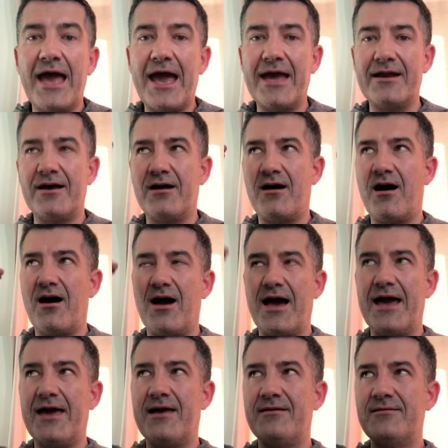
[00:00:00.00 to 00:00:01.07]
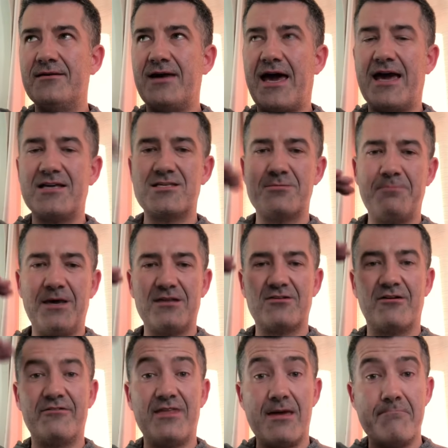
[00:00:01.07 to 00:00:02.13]
at a higher aspect
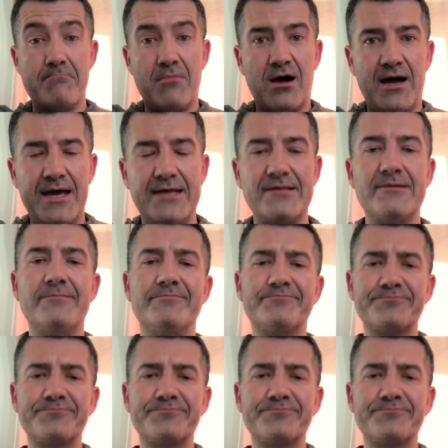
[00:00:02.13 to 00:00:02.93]
of their mind.